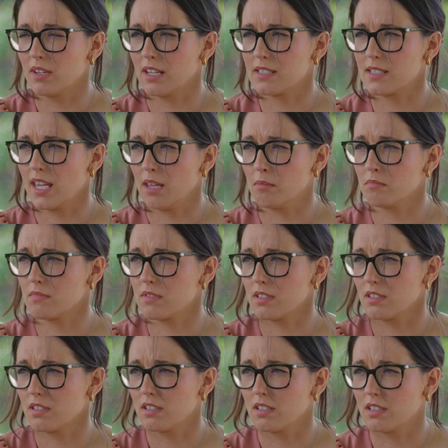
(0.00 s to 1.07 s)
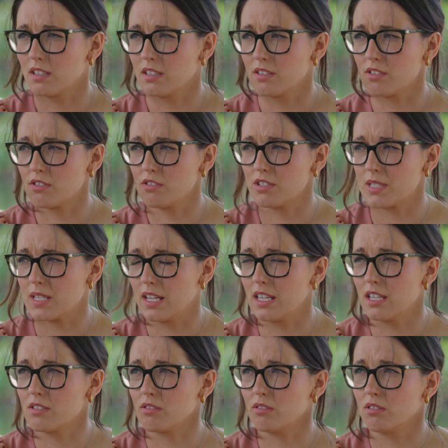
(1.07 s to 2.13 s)
attempt
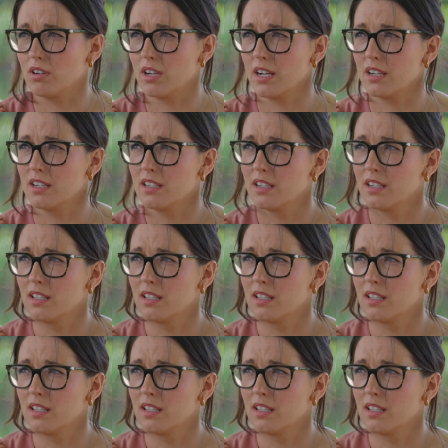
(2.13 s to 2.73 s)
suicide or